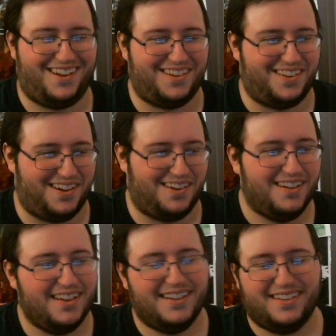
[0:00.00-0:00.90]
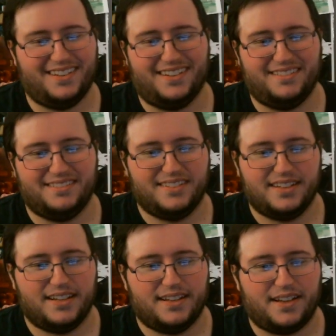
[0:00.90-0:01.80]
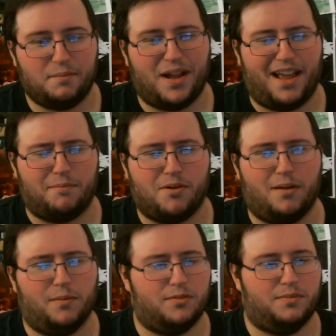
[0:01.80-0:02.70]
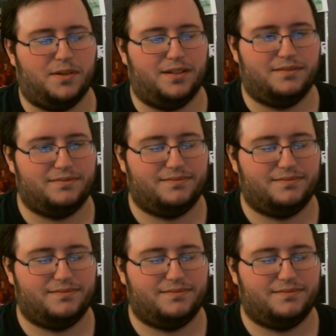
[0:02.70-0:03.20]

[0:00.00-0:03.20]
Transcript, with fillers: there you go. Eh, I might have problems, but